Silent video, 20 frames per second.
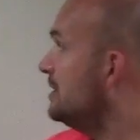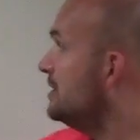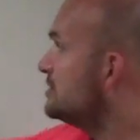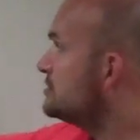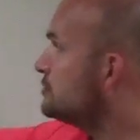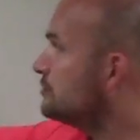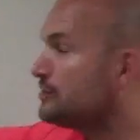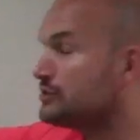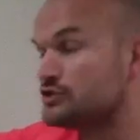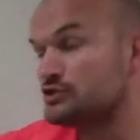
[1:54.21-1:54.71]

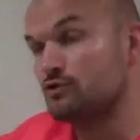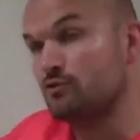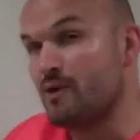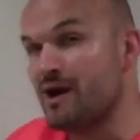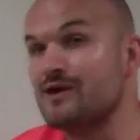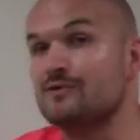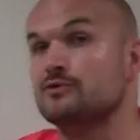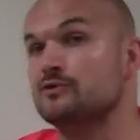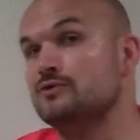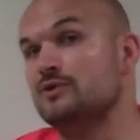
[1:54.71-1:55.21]
So the
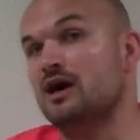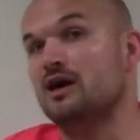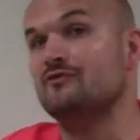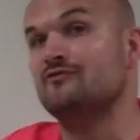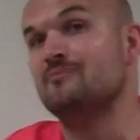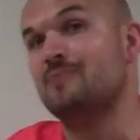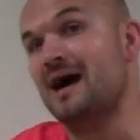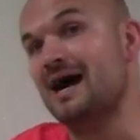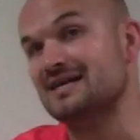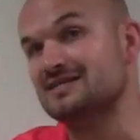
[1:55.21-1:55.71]
square root
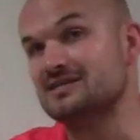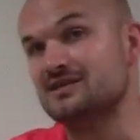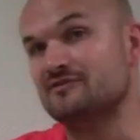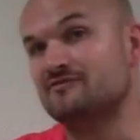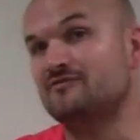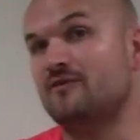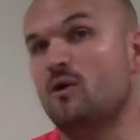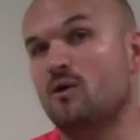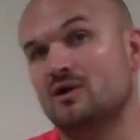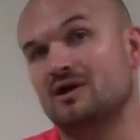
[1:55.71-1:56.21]
of positive
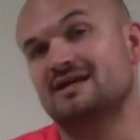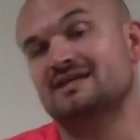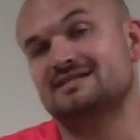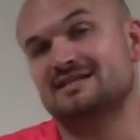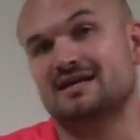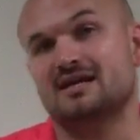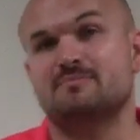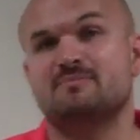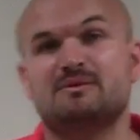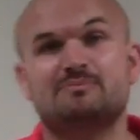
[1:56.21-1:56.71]
four is
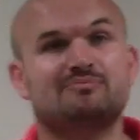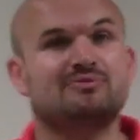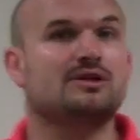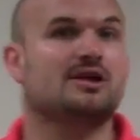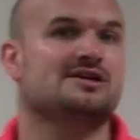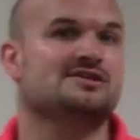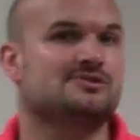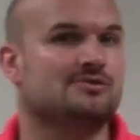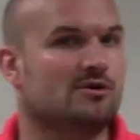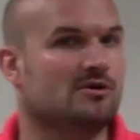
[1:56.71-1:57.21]
going to be
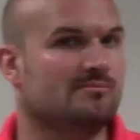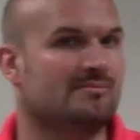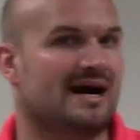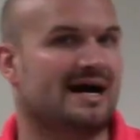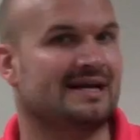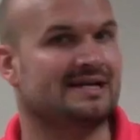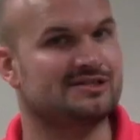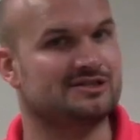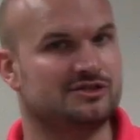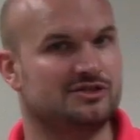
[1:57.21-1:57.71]
plus or
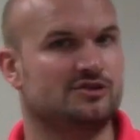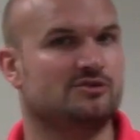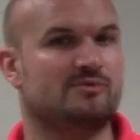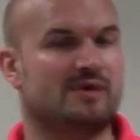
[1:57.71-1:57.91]
minus two.